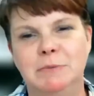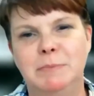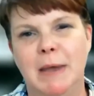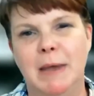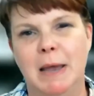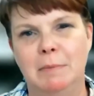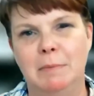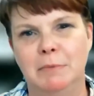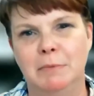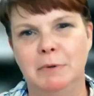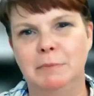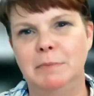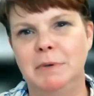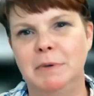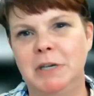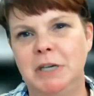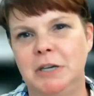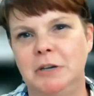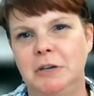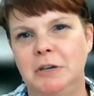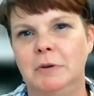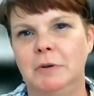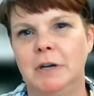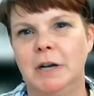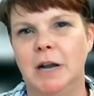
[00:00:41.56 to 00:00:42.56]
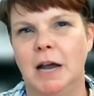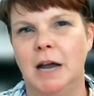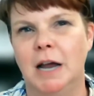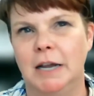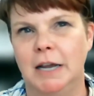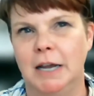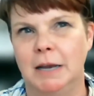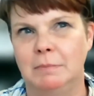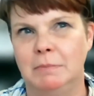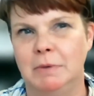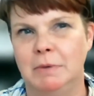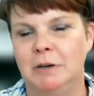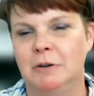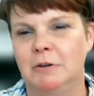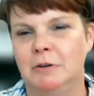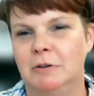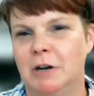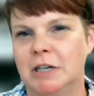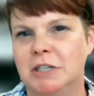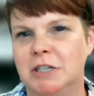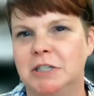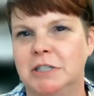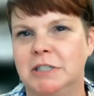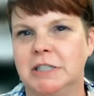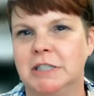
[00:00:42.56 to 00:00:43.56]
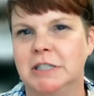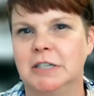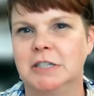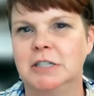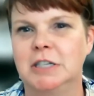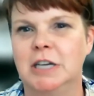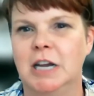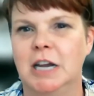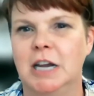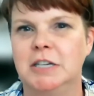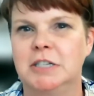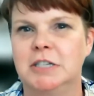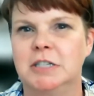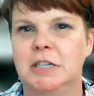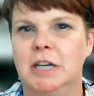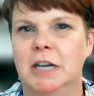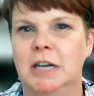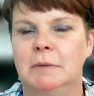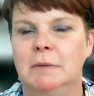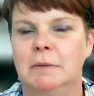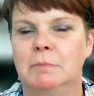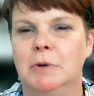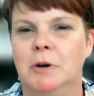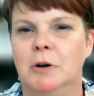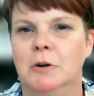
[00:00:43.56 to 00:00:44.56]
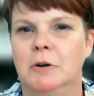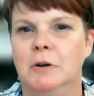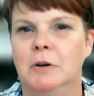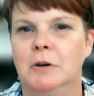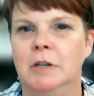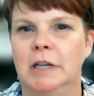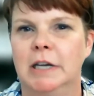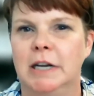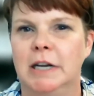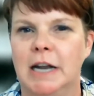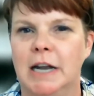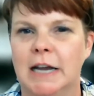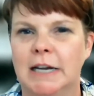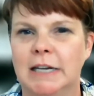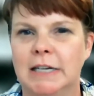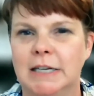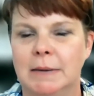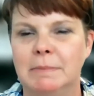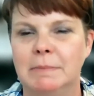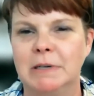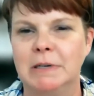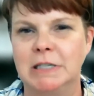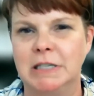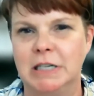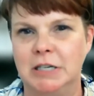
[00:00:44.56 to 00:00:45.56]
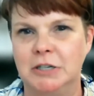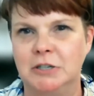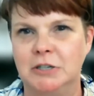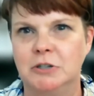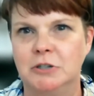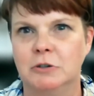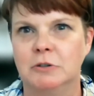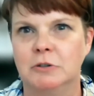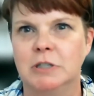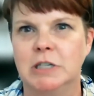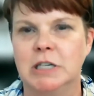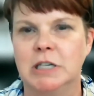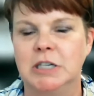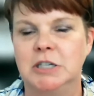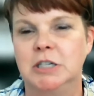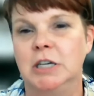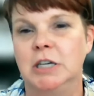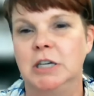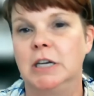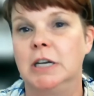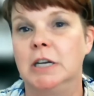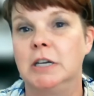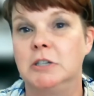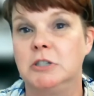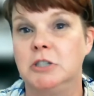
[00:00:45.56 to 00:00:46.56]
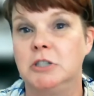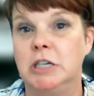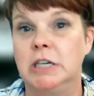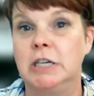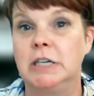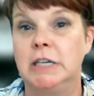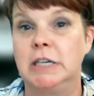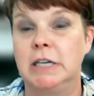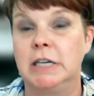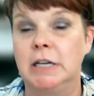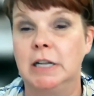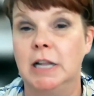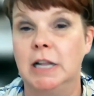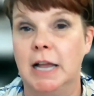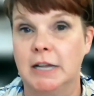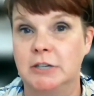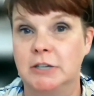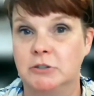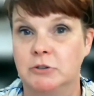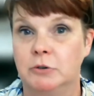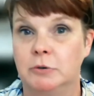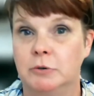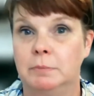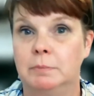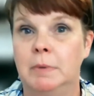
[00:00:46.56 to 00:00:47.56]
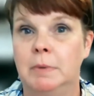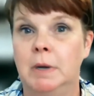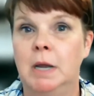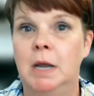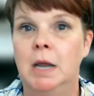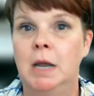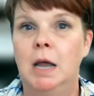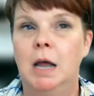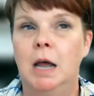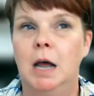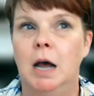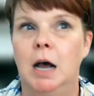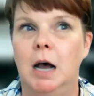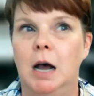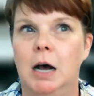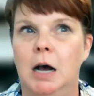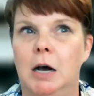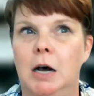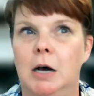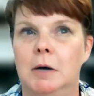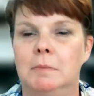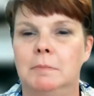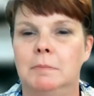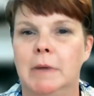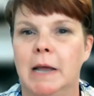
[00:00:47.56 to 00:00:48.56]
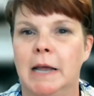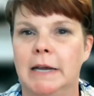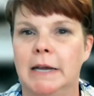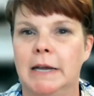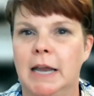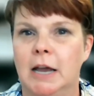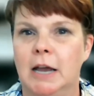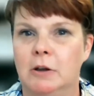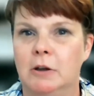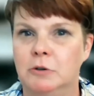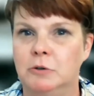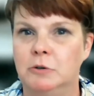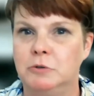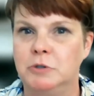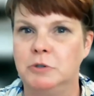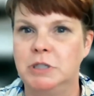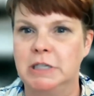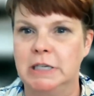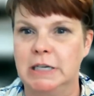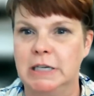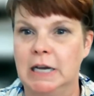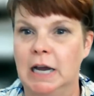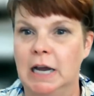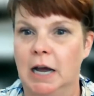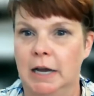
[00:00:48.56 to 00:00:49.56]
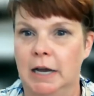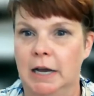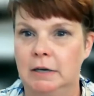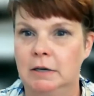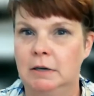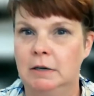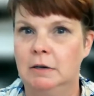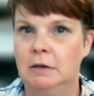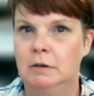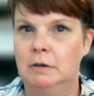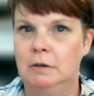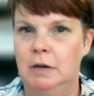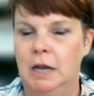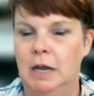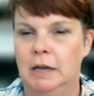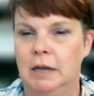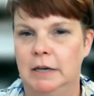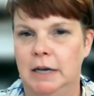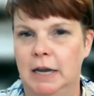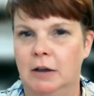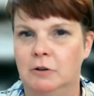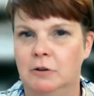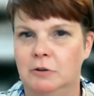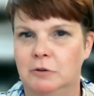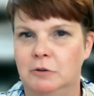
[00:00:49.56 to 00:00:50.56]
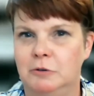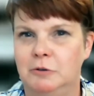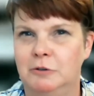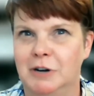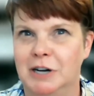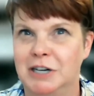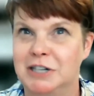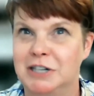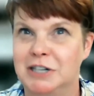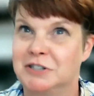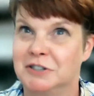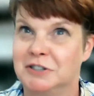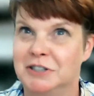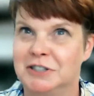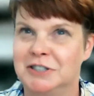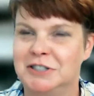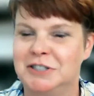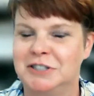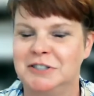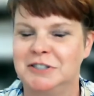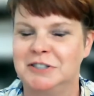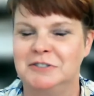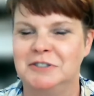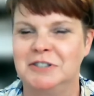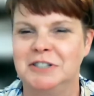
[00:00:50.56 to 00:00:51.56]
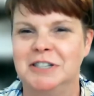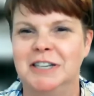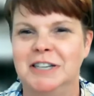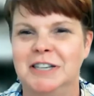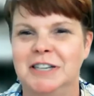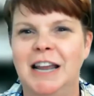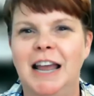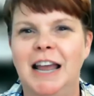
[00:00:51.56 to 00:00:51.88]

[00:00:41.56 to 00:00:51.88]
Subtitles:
Pamela McCuen. I am in corrections education. I am currently an academic teacher teaching in a GED classroom at Calhoun CI, at Calhoun Correctional Institution.